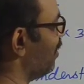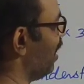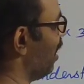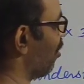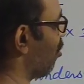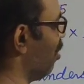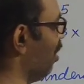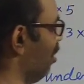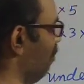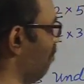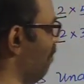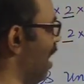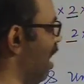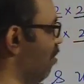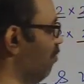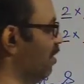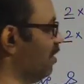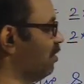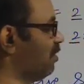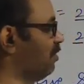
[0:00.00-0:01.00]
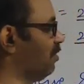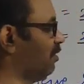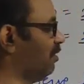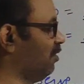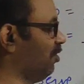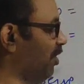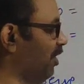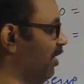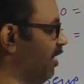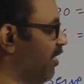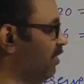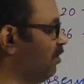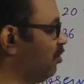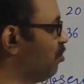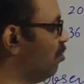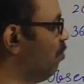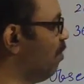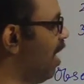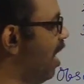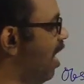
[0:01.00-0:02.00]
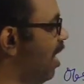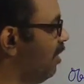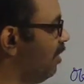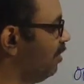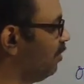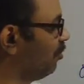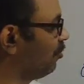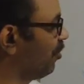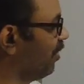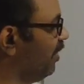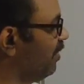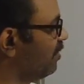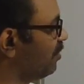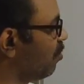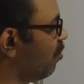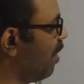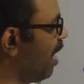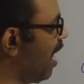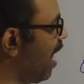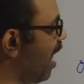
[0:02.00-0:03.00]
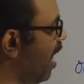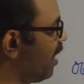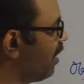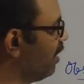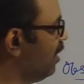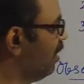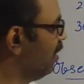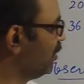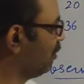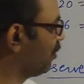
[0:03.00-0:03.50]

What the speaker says: They are all powers. 3 raised to 1, 3 squared,